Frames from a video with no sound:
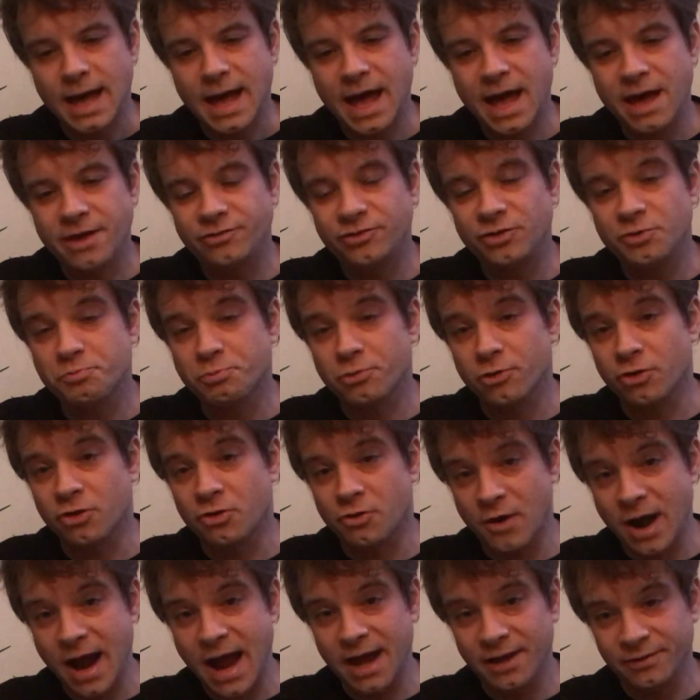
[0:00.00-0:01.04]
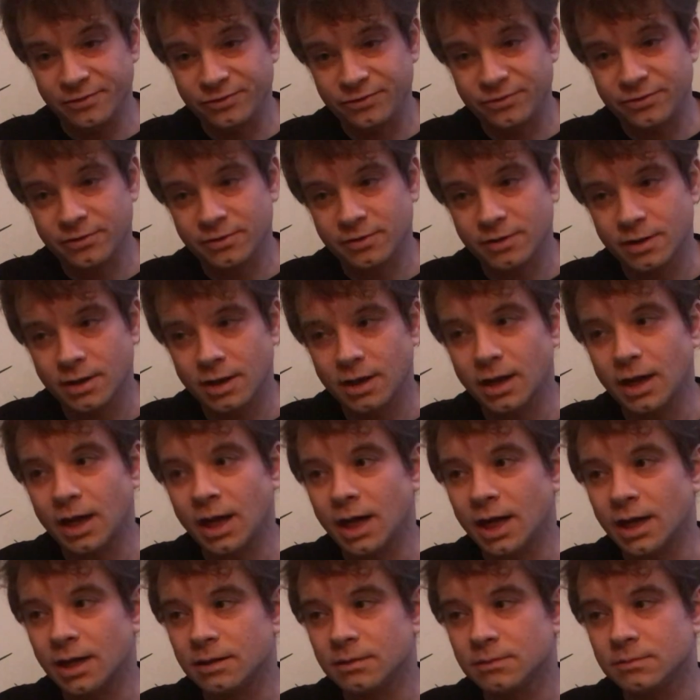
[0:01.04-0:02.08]
As you progress,
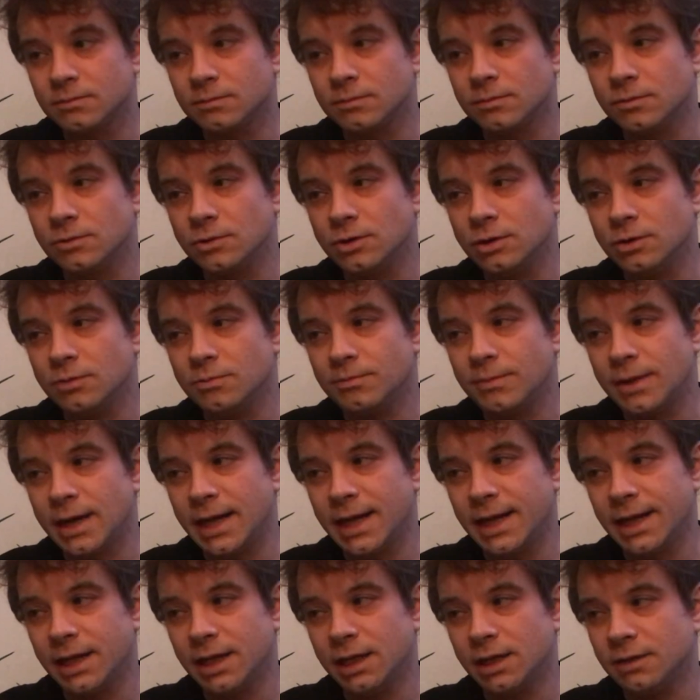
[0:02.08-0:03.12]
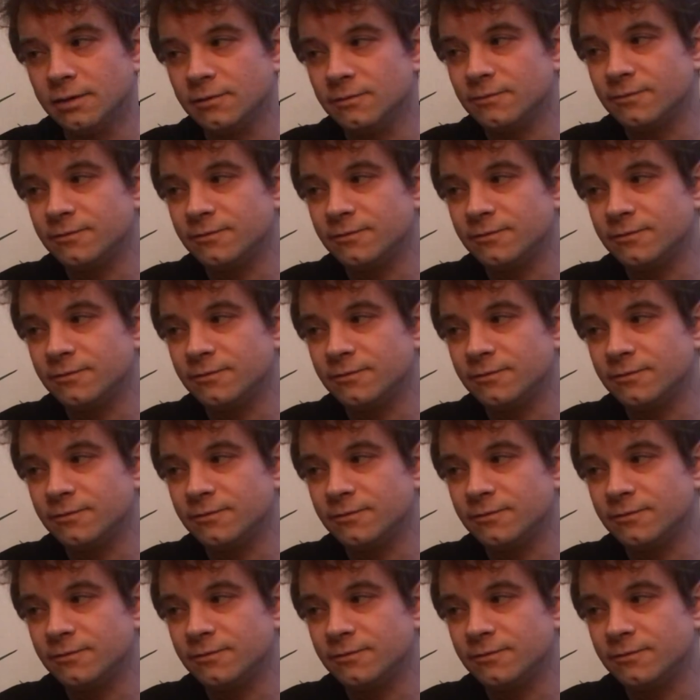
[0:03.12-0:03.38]
you may